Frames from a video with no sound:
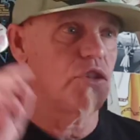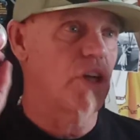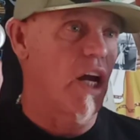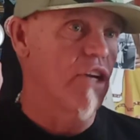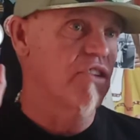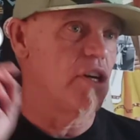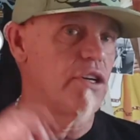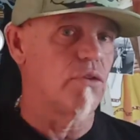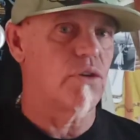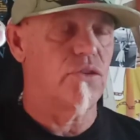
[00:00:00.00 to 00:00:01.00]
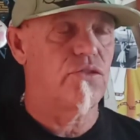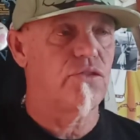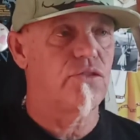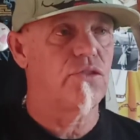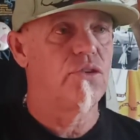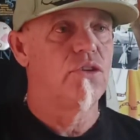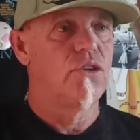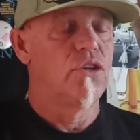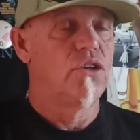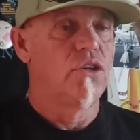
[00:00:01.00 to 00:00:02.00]
China's going to nuke us.
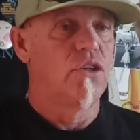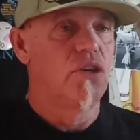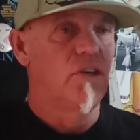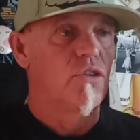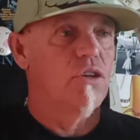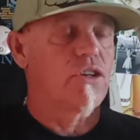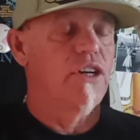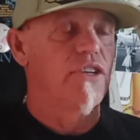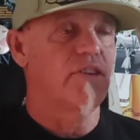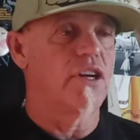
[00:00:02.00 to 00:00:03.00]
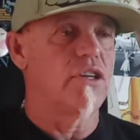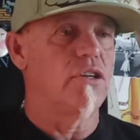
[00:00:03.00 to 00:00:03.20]
North Korea's going to